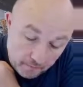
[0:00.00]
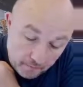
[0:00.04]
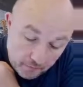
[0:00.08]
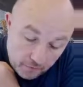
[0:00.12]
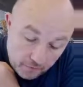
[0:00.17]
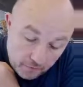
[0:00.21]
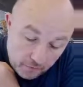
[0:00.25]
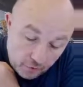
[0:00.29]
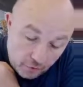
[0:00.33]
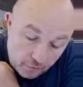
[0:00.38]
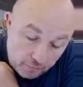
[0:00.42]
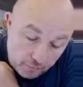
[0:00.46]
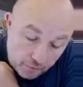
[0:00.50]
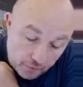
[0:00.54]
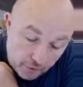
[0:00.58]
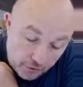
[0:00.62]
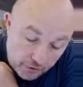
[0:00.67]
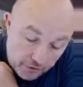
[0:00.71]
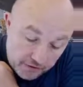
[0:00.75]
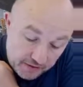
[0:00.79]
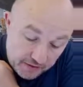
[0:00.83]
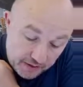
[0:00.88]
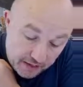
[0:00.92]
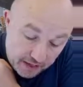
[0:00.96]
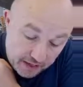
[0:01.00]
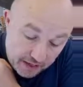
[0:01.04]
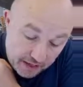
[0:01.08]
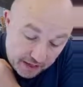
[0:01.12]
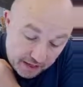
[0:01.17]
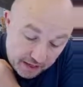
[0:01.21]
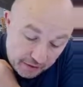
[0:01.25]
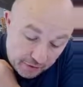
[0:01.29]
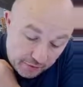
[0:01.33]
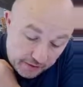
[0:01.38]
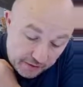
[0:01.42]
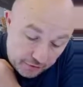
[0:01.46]
the points are
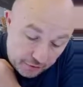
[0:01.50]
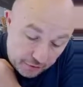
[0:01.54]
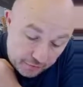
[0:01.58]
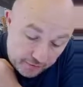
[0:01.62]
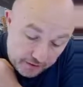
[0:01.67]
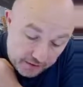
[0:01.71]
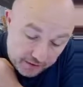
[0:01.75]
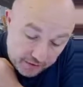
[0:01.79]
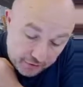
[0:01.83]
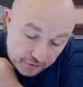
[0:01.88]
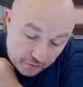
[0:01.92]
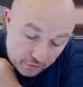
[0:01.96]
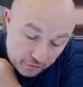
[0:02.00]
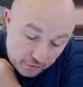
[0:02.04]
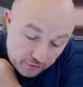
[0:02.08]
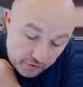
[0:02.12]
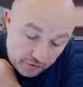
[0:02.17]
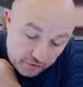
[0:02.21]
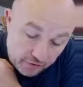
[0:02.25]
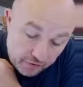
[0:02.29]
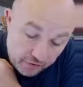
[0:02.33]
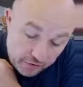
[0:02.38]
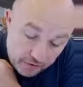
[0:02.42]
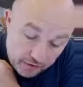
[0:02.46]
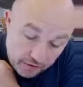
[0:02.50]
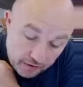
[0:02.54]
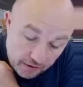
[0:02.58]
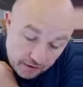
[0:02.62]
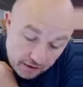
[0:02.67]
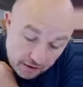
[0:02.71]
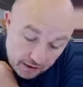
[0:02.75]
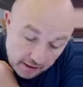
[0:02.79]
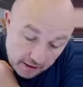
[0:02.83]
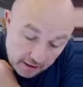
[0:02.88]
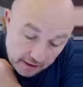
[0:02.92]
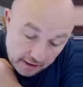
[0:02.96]
going to be stored
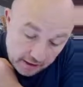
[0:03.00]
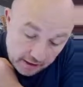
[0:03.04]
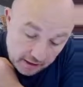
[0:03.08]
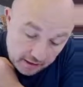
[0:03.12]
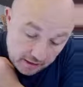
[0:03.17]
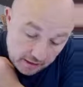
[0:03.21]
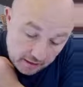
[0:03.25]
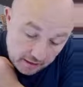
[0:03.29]
in